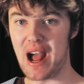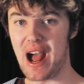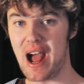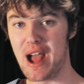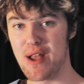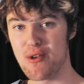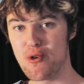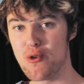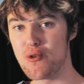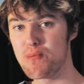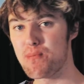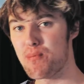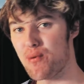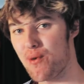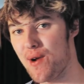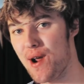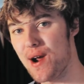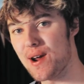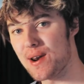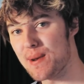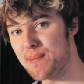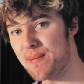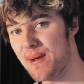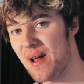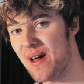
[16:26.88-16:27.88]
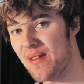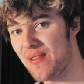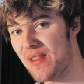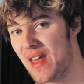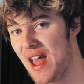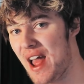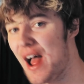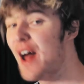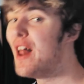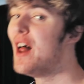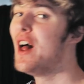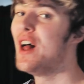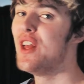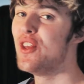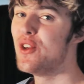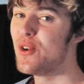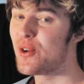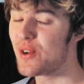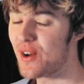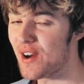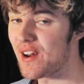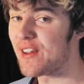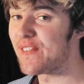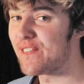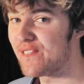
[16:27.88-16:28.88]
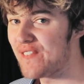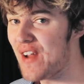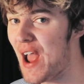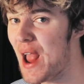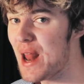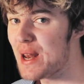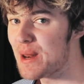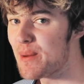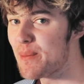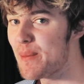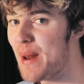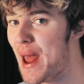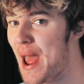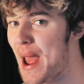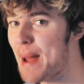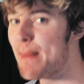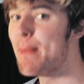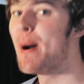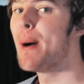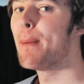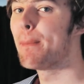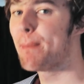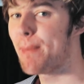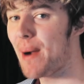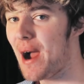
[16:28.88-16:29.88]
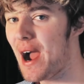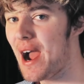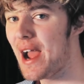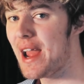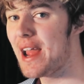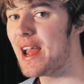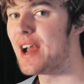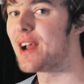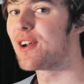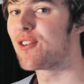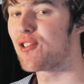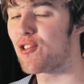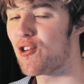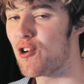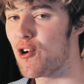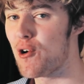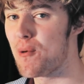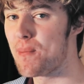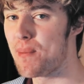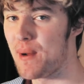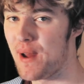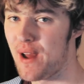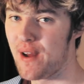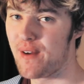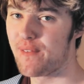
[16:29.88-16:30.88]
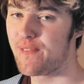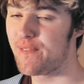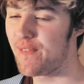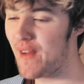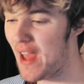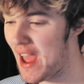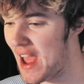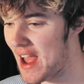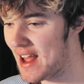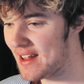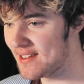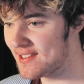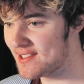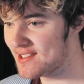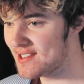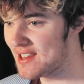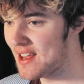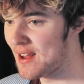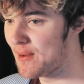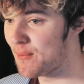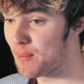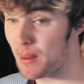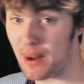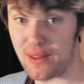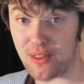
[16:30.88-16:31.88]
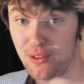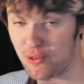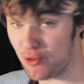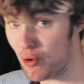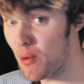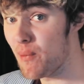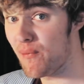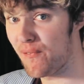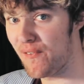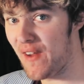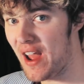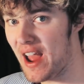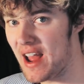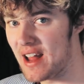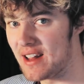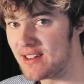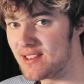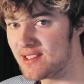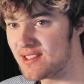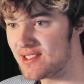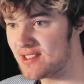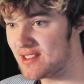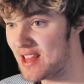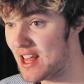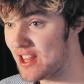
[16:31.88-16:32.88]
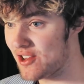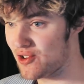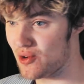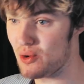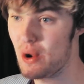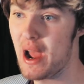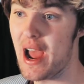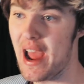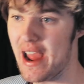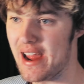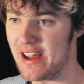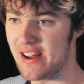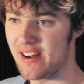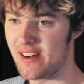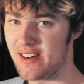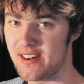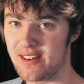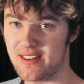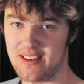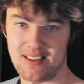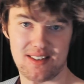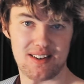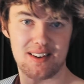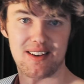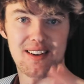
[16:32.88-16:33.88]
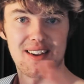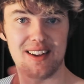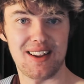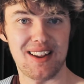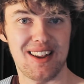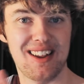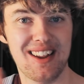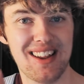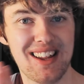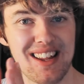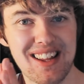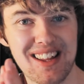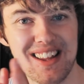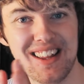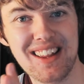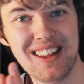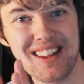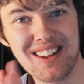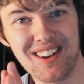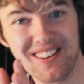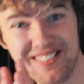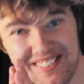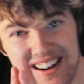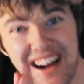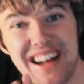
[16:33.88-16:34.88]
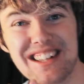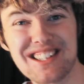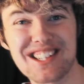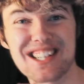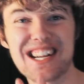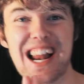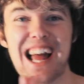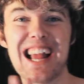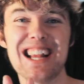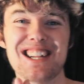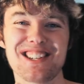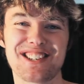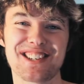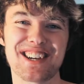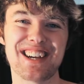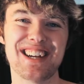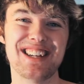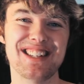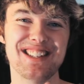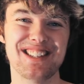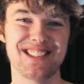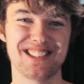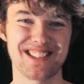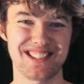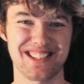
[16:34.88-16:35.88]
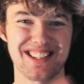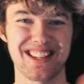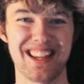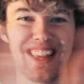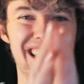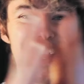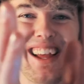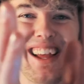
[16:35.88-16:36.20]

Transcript: Are you proud about that? You got a fandom name by a group fans, by the group fans that you hate. Congratulations!